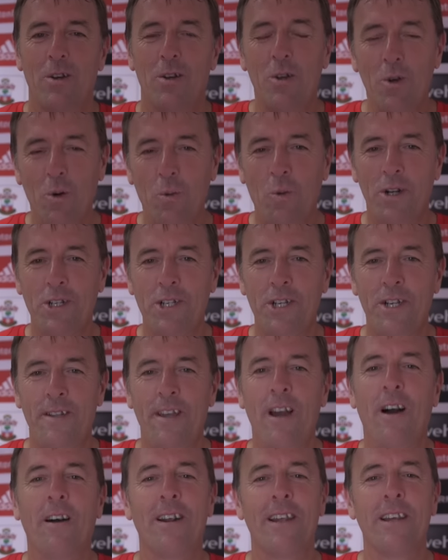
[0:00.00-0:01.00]
You're watching
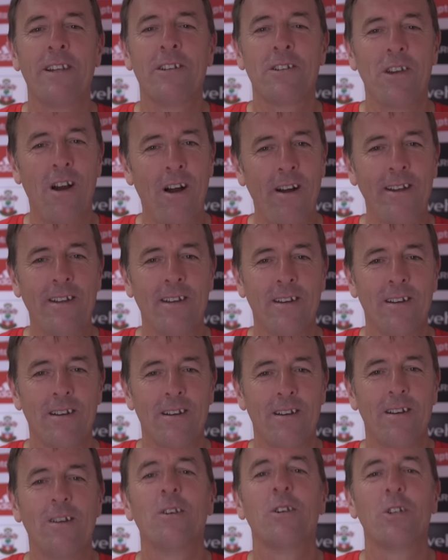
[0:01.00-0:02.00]
The Ugly Inside?
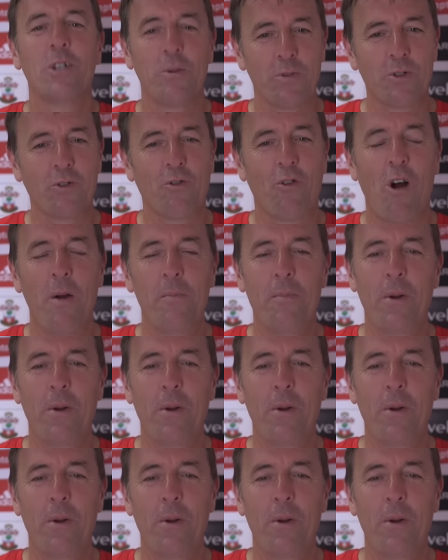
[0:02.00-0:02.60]
Subscribe